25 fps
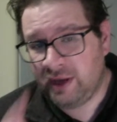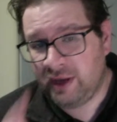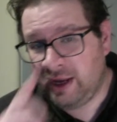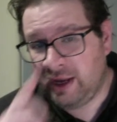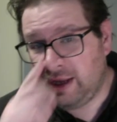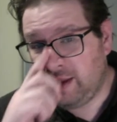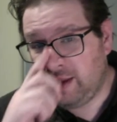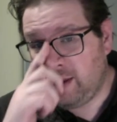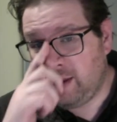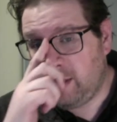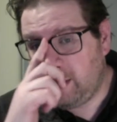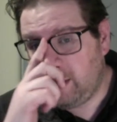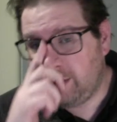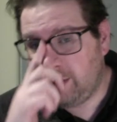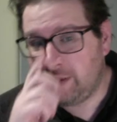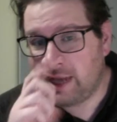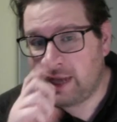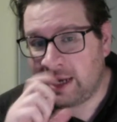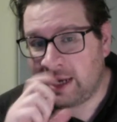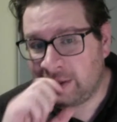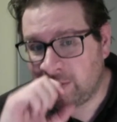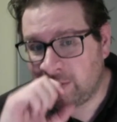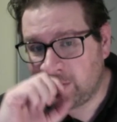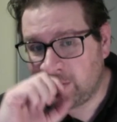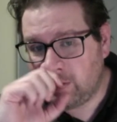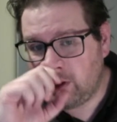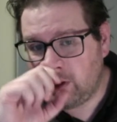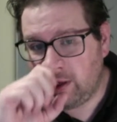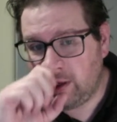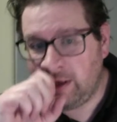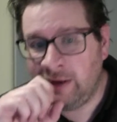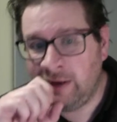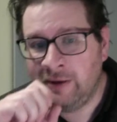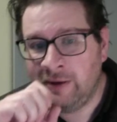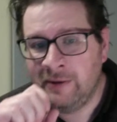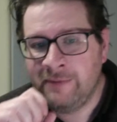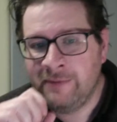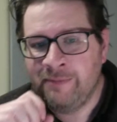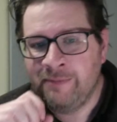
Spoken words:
And there's actually